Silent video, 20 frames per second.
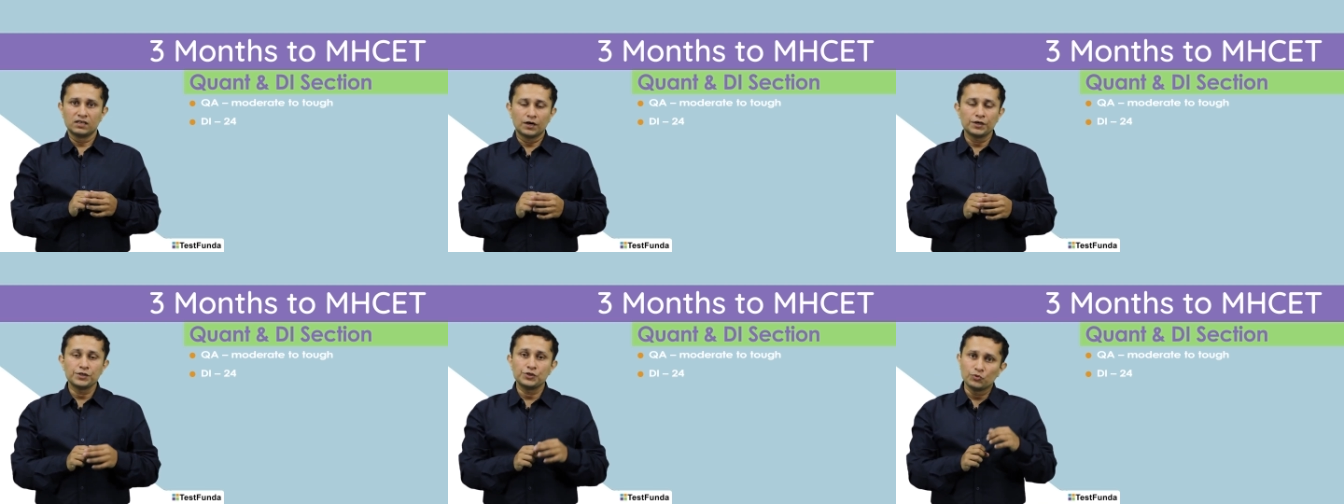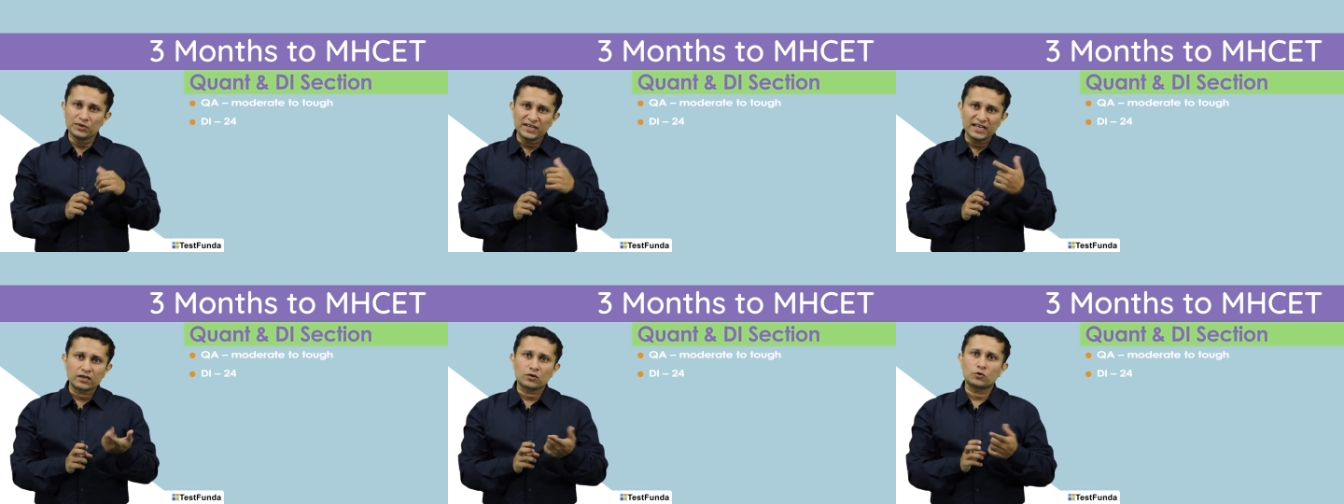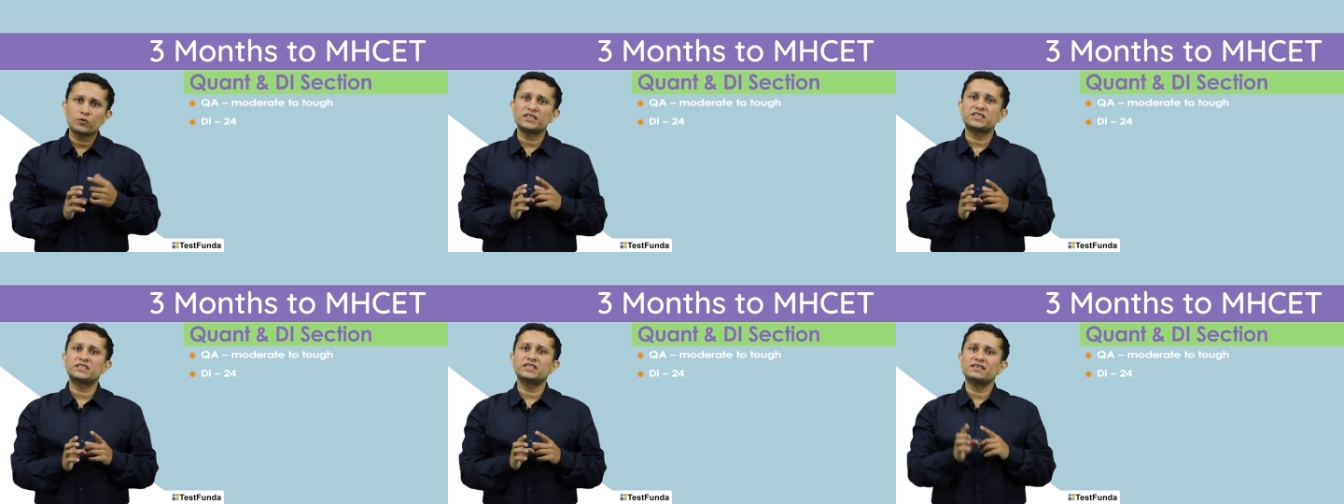A unique
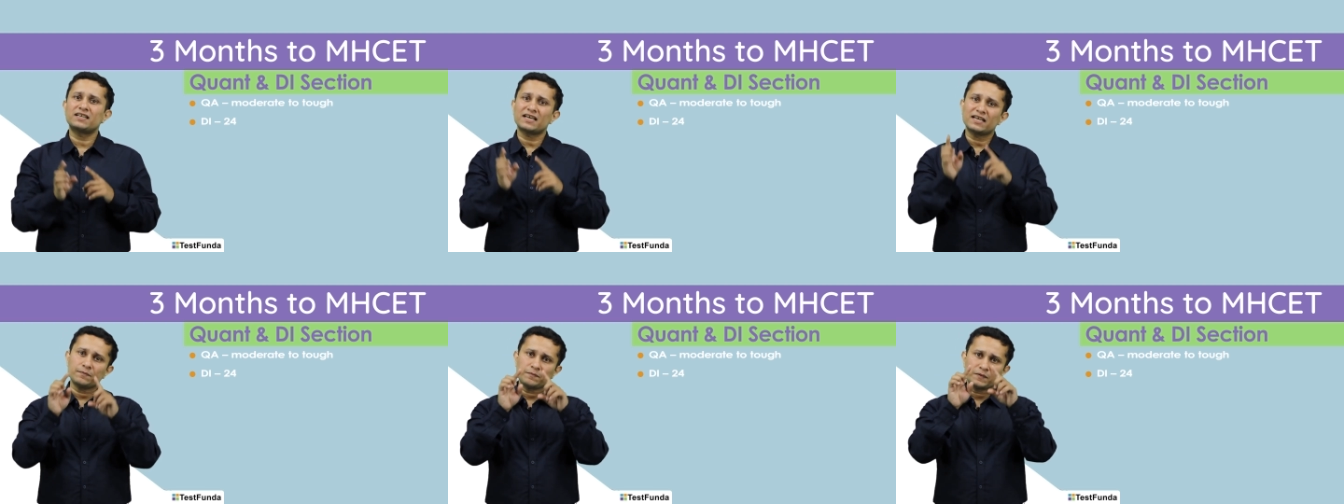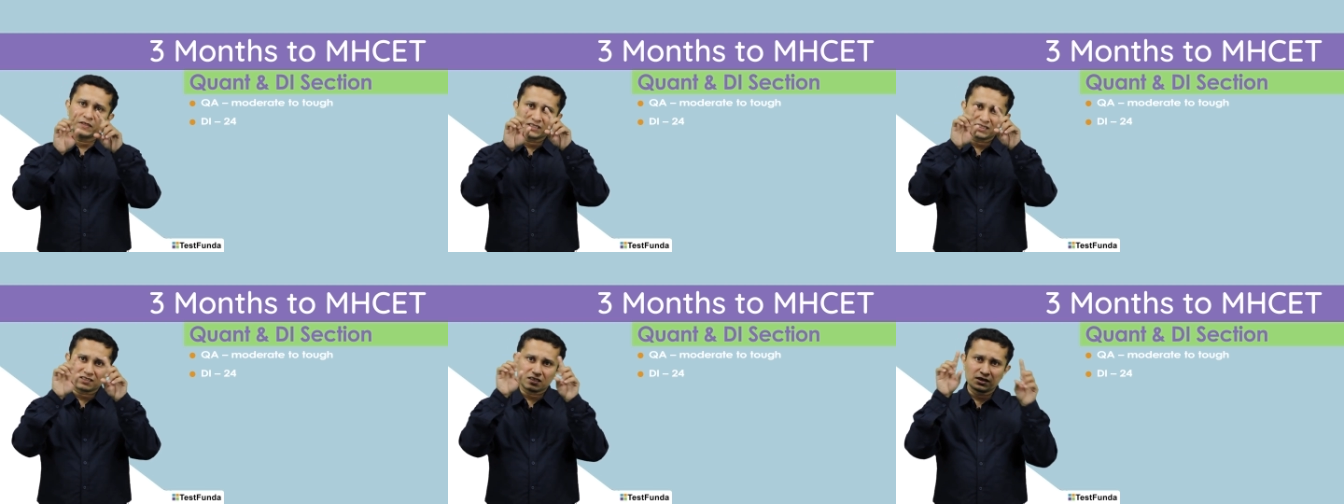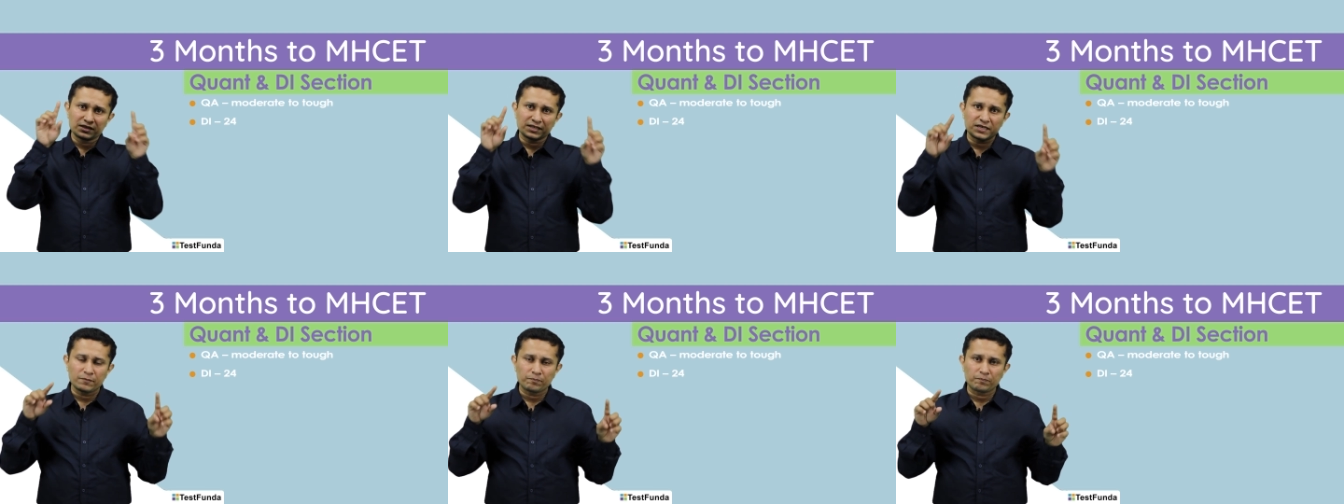question type is
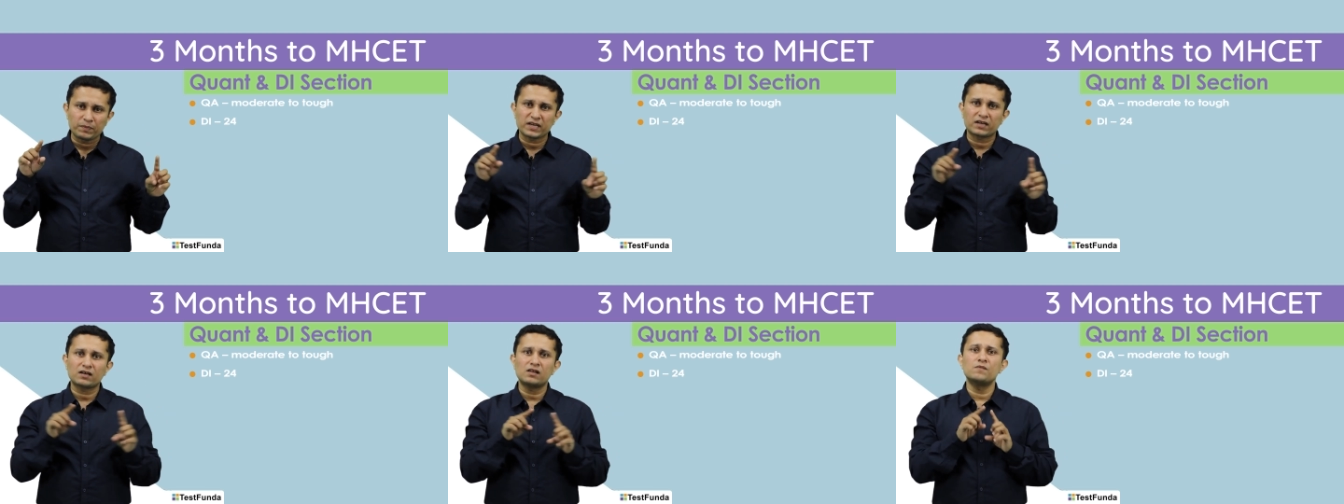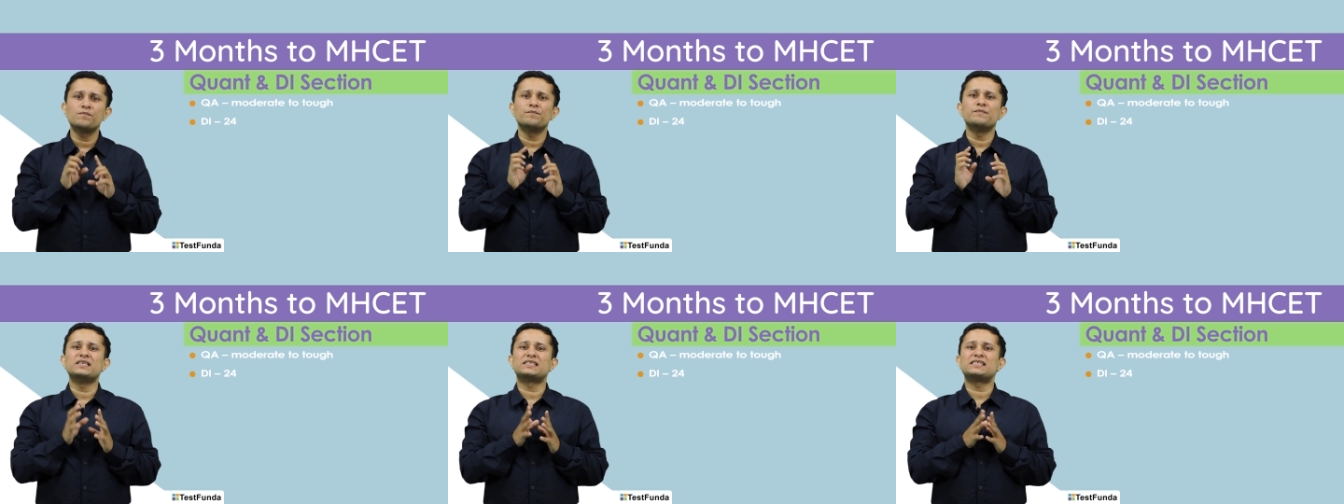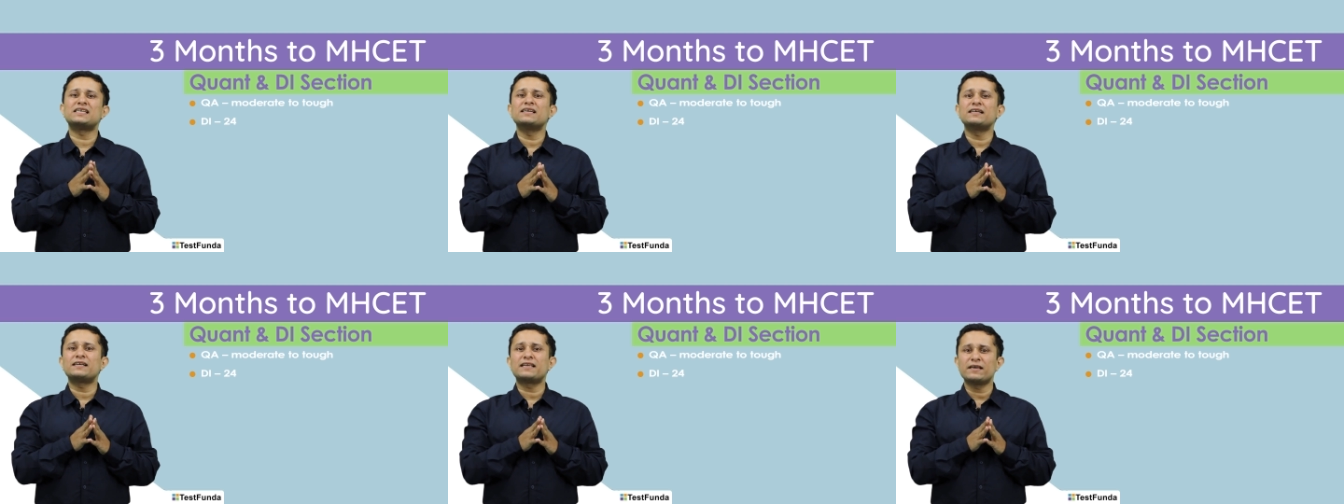a typical
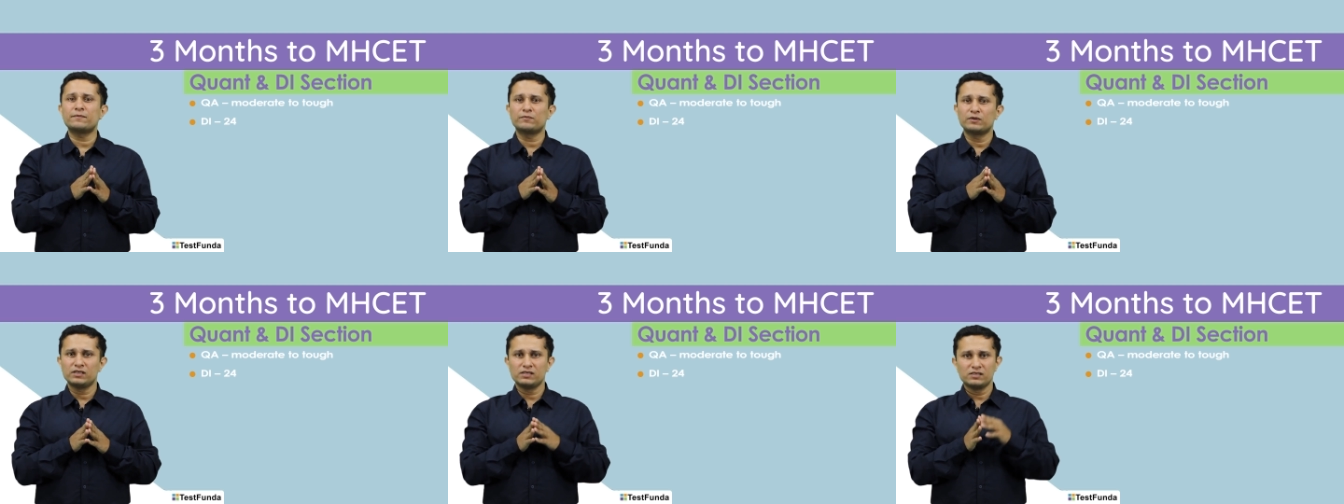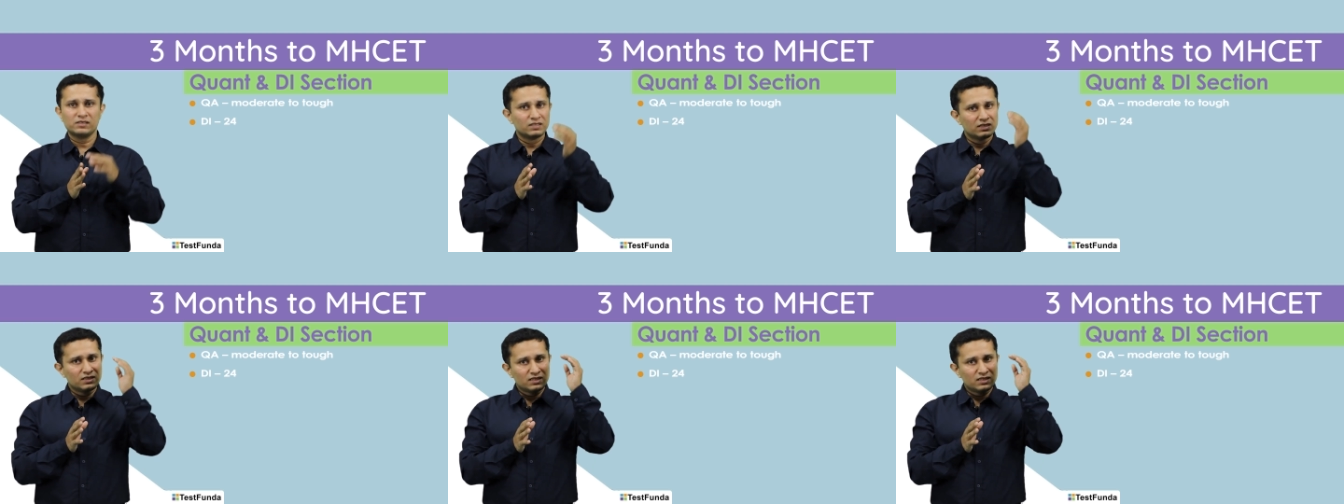missing table.